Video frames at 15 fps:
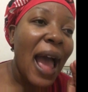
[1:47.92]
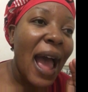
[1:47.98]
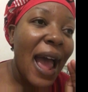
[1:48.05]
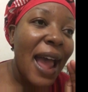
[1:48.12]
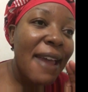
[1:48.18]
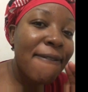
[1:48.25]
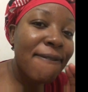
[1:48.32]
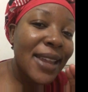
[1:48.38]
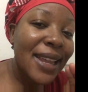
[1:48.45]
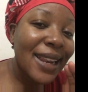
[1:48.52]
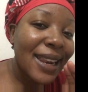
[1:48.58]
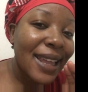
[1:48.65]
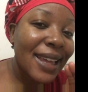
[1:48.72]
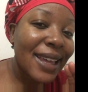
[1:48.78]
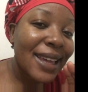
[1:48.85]
I feel
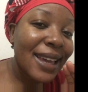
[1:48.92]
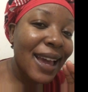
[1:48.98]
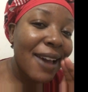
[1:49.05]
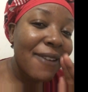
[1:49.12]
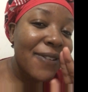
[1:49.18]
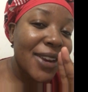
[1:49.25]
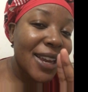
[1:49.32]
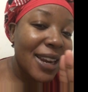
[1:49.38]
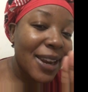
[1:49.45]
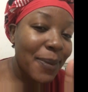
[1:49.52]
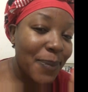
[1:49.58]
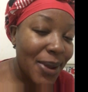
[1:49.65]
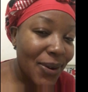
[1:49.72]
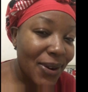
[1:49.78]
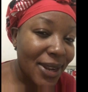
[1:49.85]
like
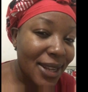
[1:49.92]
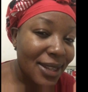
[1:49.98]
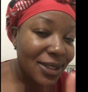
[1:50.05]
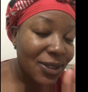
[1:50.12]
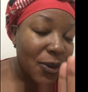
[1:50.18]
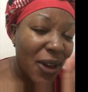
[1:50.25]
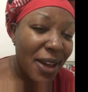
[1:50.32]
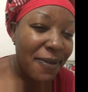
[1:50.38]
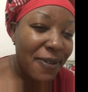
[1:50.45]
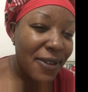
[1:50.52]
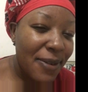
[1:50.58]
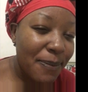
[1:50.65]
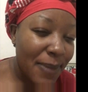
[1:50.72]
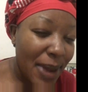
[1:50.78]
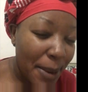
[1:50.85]
African-Americans or
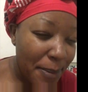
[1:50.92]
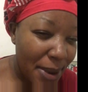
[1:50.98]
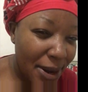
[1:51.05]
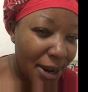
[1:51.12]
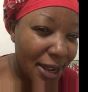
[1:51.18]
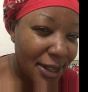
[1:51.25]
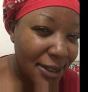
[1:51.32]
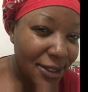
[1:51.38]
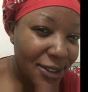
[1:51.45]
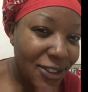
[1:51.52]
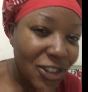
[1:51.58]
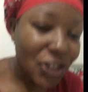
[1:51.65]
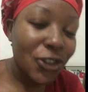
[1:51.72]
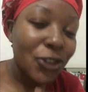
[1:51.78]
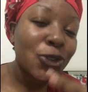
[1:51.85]
African-Americans in
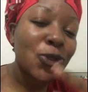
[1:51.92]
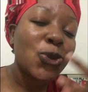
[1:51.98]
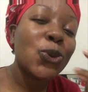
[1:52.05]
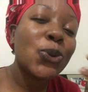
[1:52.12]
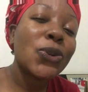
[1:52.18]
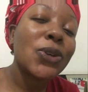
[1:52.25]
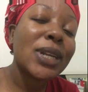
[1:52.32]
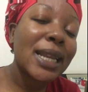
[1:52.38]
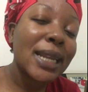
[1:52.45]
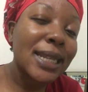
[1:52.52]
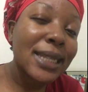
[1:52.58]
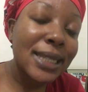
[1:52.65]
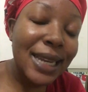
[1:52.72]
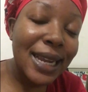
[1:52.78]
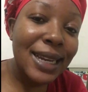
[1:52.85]
general do not
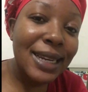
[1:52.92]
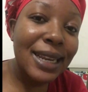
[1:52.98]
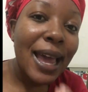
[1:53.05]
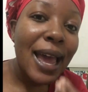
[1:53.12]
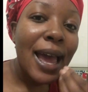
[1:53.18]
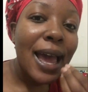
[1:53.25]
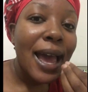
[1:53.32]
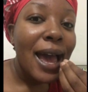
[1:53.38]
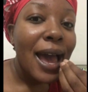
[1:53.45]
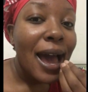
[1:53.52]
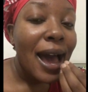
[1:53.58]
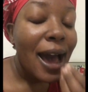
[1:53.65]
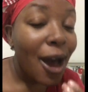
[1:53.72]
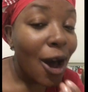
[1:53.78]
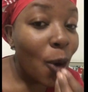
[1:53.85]
understand
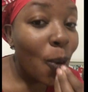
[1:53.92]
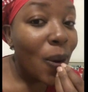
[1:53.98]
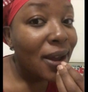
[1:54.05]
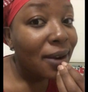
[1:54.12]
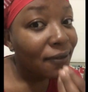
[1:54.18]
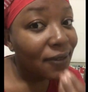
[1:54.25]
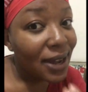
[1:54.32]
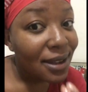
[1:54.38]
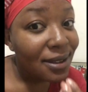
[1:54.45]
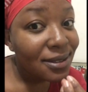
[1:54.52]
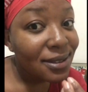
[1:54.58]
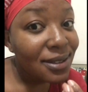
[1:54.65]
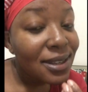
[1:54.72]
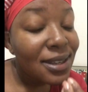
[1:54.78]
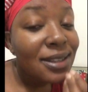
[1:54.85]
how
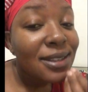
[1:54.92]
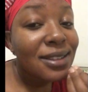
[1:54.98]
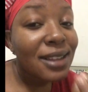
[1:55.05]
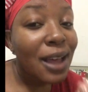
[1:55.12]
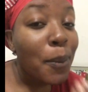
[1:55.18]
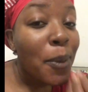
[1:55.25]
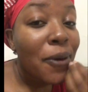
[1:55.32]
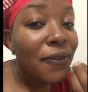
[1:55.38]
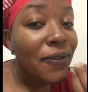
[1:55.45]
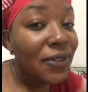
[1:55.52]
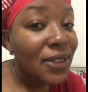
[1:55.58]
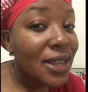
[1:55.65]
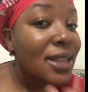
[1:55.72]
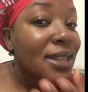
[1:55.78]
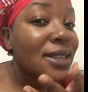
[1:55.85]
advanced some of
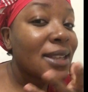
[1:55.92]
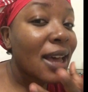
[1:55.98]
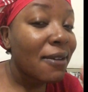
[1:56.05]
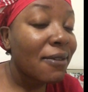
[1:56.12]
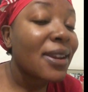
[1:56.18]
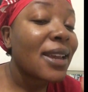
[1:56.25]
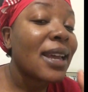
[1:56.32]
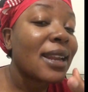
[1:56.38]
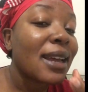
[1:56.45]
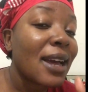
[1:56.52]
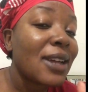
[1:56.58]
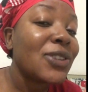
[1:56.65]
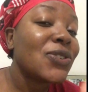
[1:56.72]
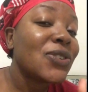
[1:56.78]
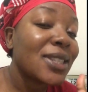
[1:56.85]
these African
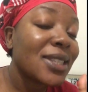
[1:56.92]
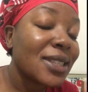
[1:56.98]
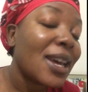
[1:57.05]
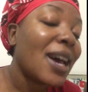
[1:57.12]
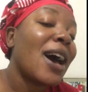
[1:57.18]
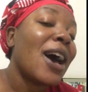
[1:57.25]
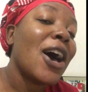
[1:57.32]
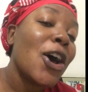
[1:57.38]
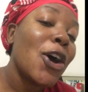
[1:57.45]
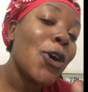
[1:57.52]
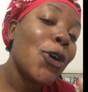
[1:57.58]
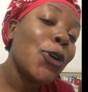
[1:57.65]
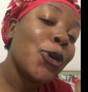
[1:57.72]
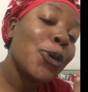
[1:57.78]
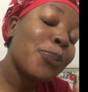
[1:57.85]
countries are.
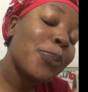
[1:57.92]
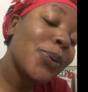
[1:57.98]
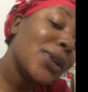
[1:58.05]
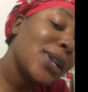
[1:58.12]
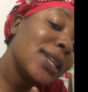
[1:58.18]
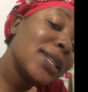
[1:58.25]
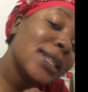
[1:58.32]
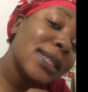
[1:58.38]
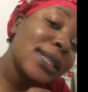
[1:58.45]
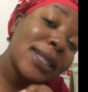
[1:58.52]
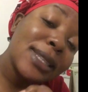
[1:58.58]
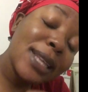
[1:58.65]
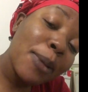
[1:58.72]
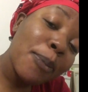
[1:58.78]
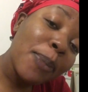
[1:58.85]
You put us in the
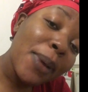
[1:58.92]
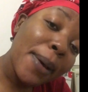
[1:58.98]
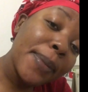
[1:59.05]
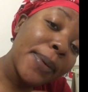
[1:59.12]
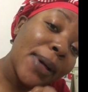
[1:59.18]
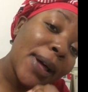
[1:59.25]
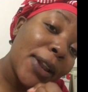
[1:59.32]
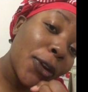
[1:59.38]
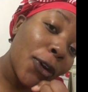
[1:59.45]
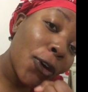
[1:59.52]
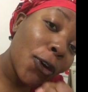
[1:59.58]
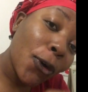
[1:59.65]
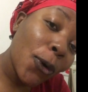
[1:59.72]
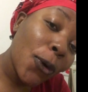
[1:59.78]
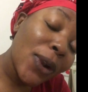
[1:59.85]
same bubble and
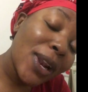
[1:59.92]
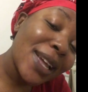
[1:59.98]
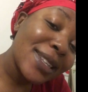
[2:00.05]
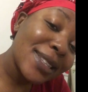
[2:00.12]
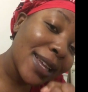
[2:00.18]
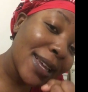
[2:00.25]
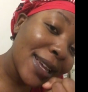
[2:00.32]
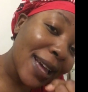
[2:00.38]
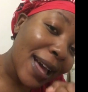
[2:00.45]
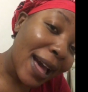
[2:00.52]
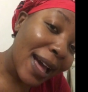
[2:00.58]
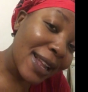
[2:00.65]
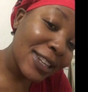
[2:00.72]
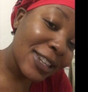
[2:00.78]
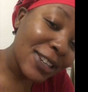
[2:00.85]
call us a
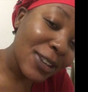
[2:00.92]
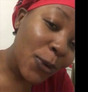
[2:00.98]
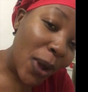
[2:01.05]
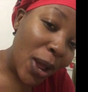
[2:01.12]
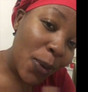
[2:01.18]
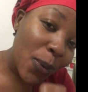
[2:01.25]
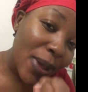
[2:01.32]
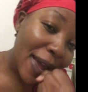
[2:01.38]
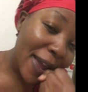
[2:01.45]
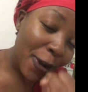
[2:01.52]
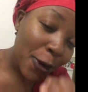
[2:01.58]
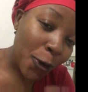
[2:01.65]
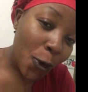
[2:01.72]
country while we are a